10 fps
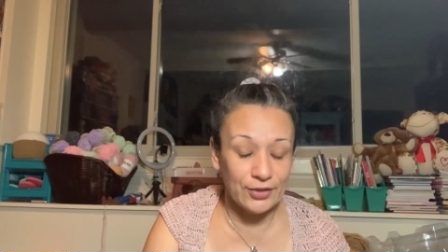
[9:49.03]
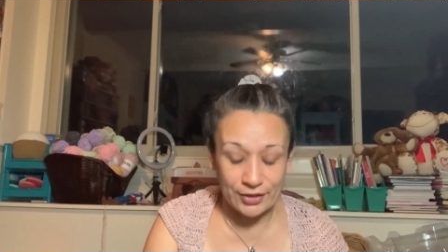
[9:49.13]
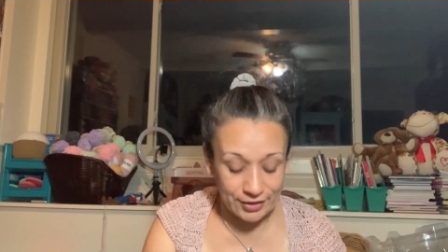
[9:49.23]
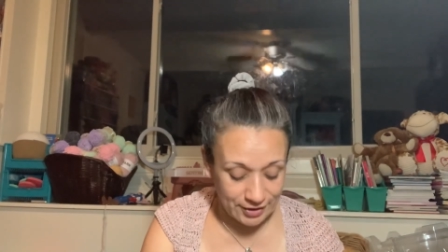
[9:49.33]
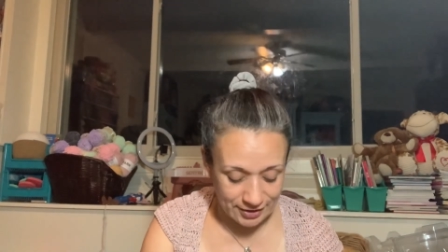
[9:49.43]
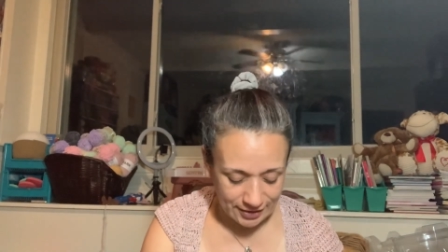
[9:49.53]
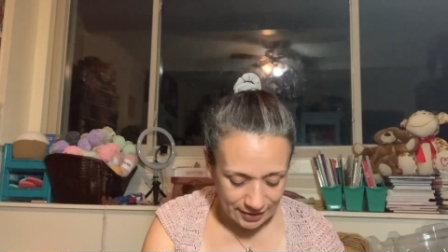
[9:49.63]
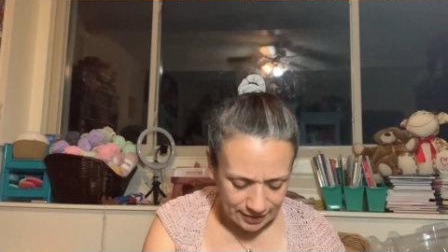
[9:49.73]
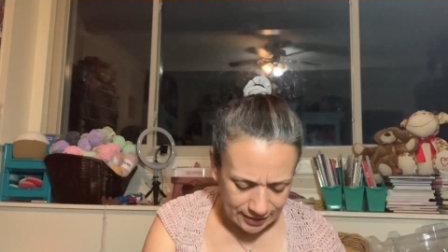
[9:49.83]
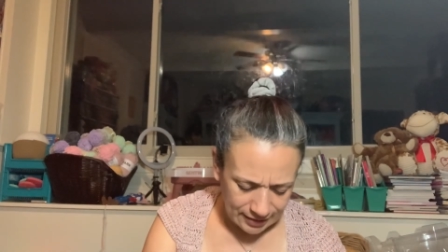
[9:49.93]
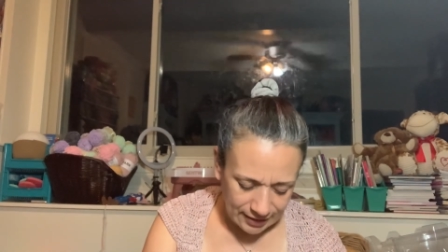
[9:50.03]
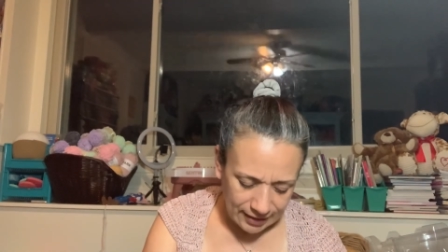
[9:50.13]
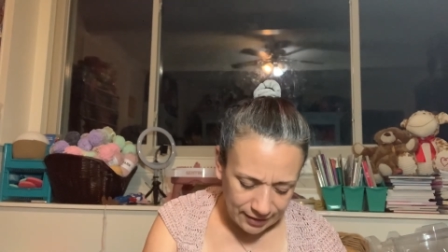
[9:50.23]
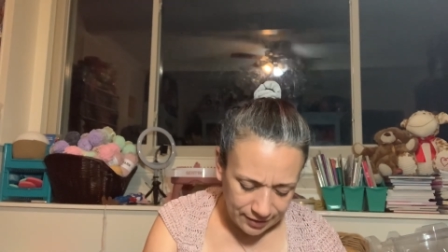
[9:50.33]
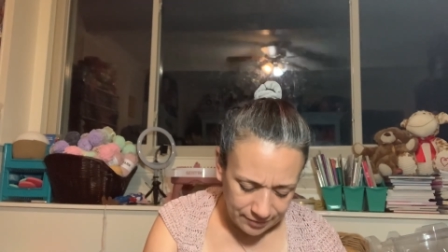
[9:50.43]
hooks.
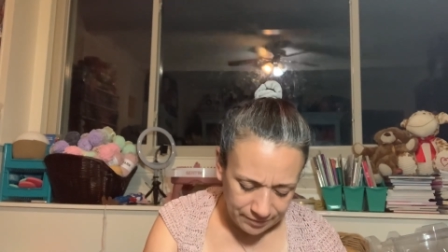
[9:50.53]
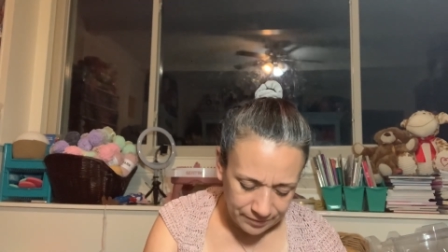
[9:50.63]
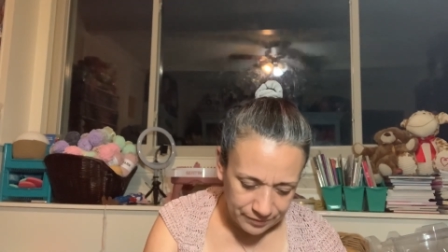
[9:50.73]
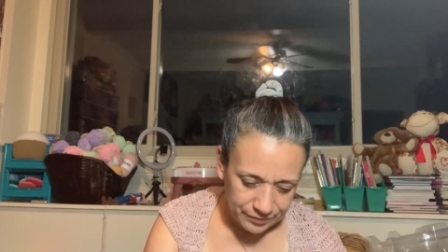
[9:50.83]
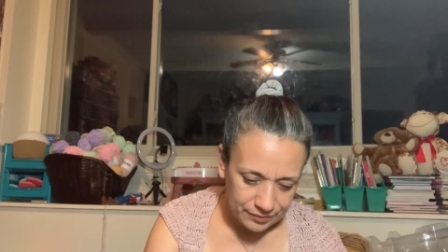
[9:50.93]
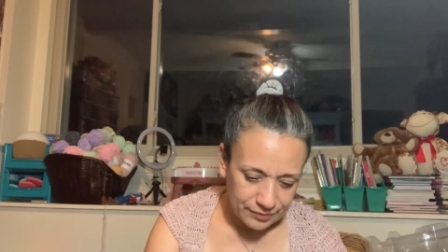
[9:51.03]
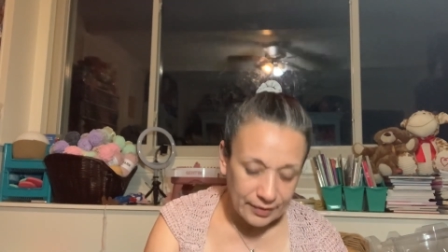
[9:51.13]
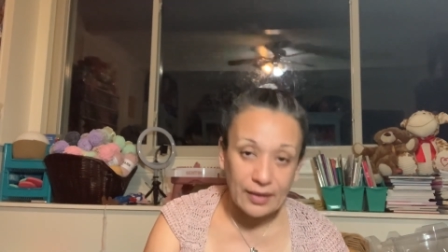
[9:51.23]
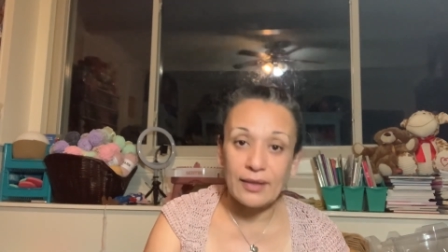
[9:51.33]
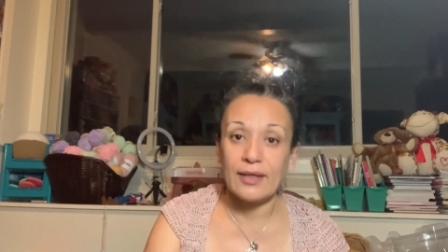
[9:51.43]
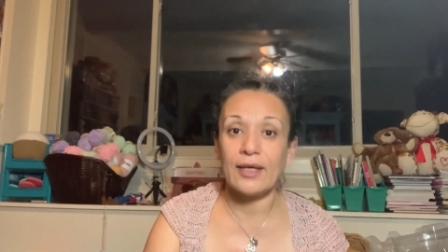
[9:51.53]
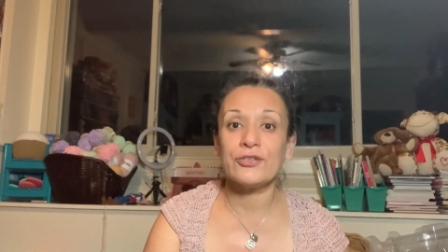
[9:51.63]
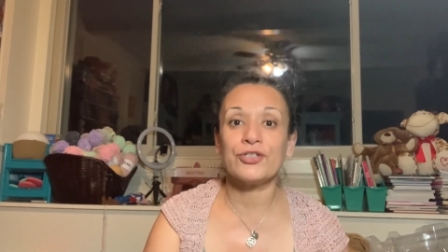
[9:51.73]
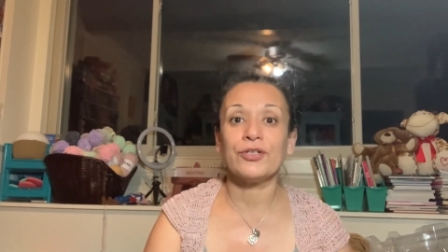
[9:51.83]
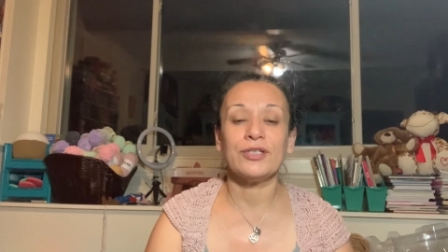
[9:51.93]
Um, I'll
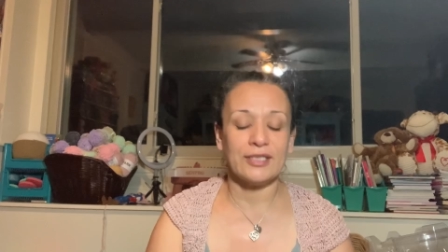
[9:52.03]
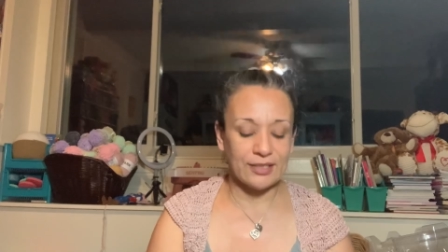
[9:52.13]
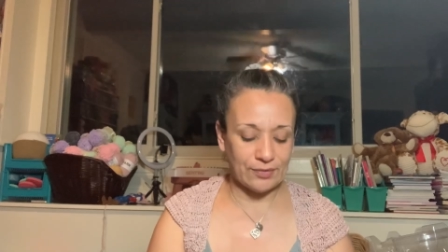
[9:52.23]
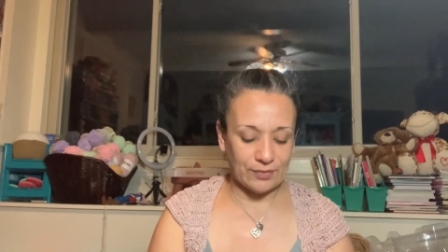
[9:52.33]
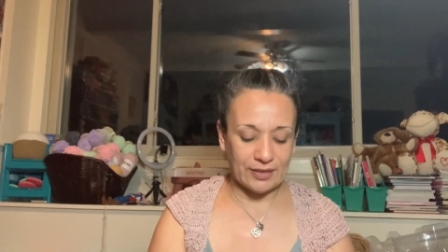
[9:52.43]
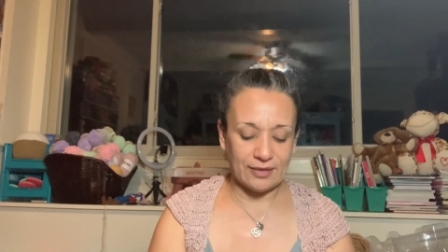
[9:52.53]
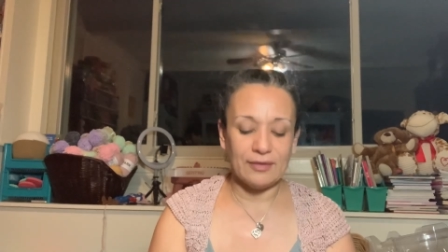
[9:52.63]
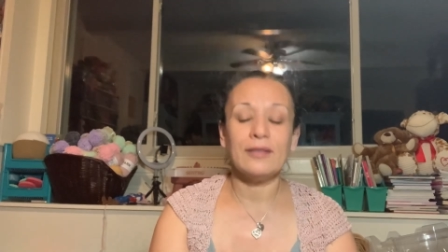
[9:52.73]
show you this one.